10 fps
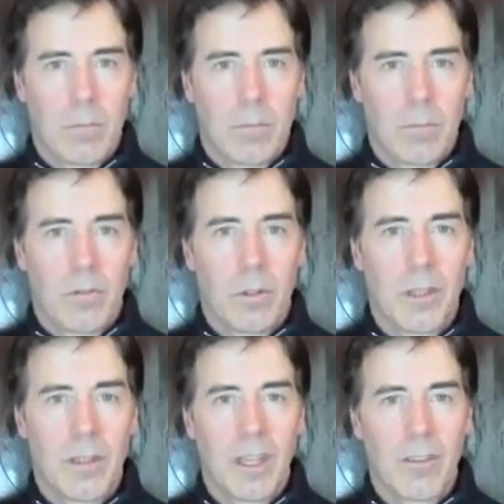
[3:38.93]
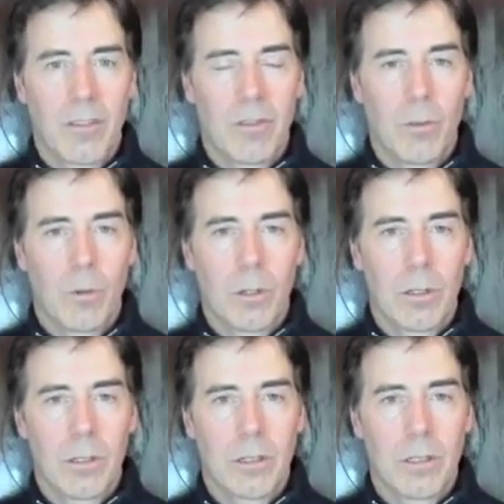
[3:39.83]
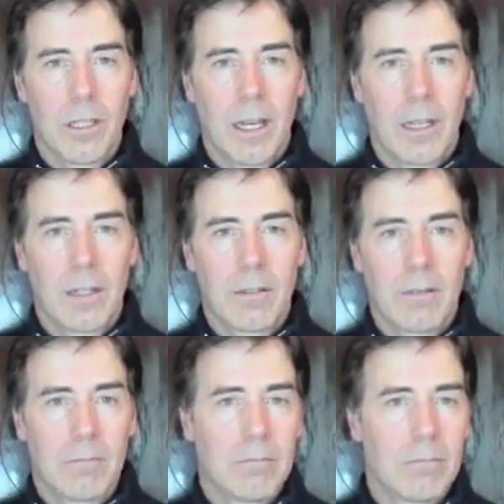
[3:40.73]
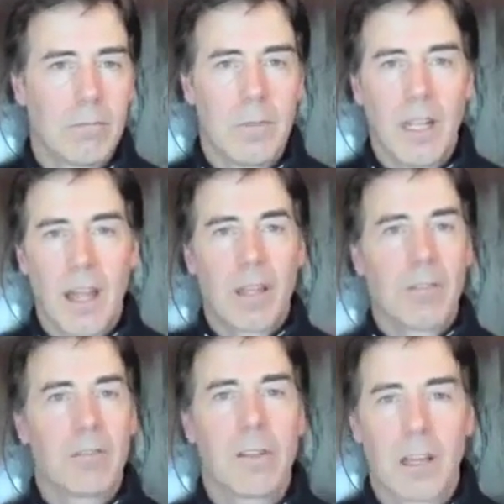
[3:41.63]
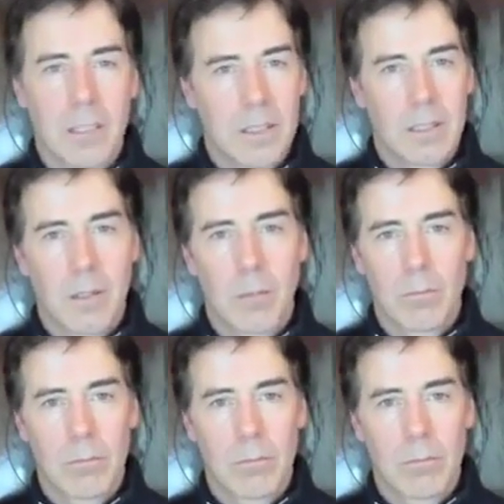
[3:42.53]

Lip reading: from the things of the world that nothing touches him.